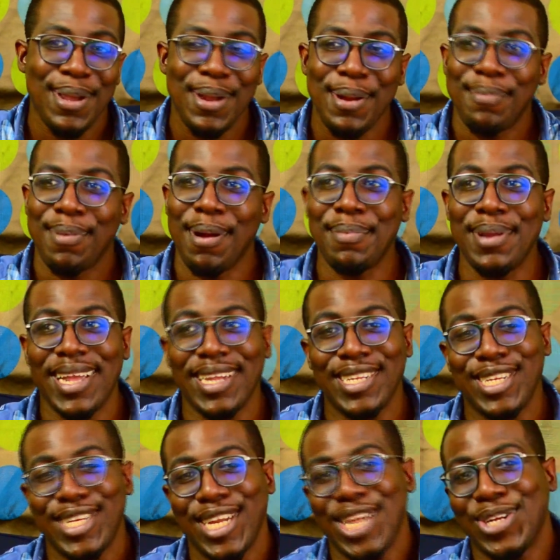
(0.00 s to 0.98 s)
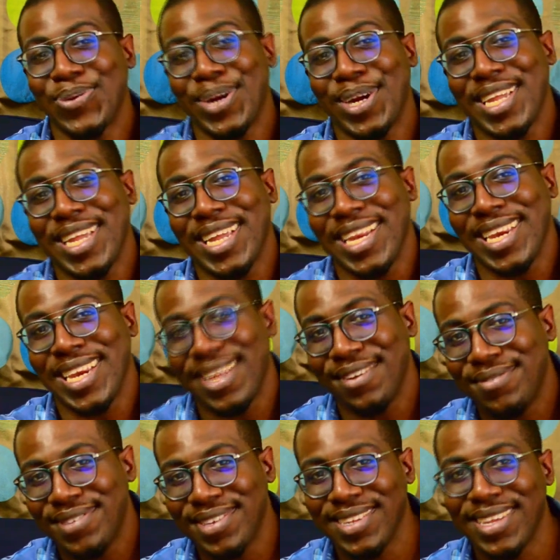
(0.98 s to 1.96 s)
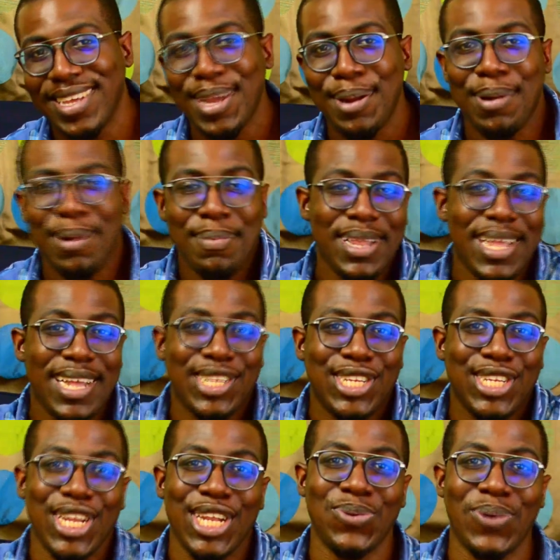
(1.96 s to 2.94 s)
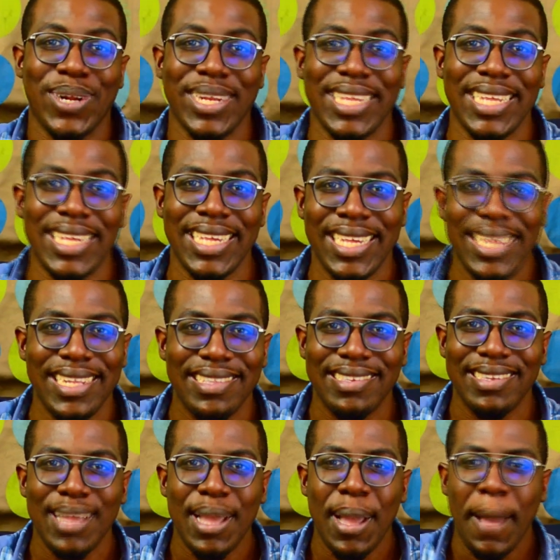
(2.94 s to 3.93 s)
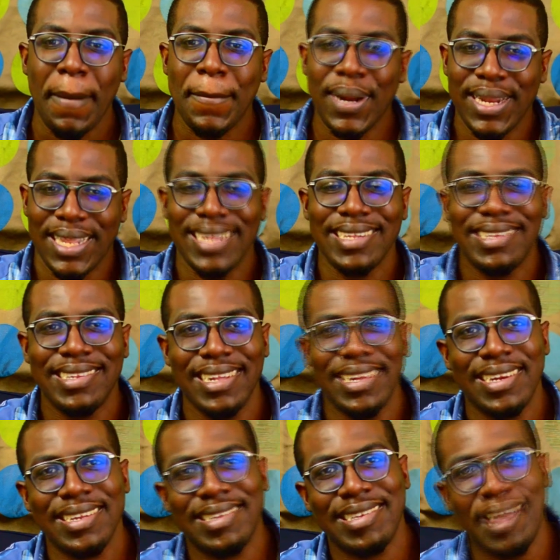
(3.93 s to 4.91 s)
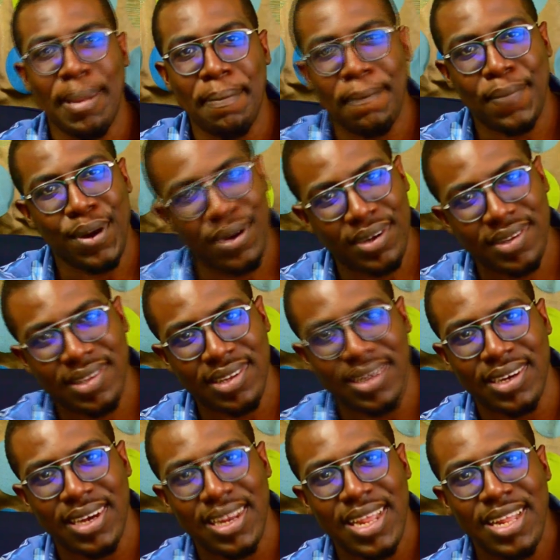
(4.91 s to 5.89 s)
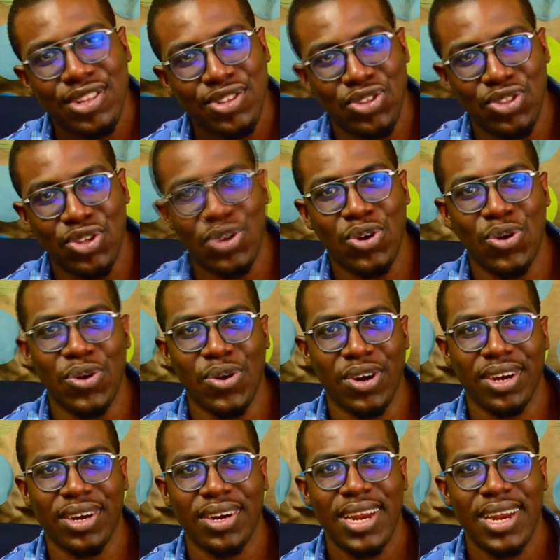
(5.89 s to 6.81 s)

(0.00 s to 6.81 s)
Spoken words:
Probably he has changed where he lives. Probably he has changed what he eats. But he's still the same person to the core.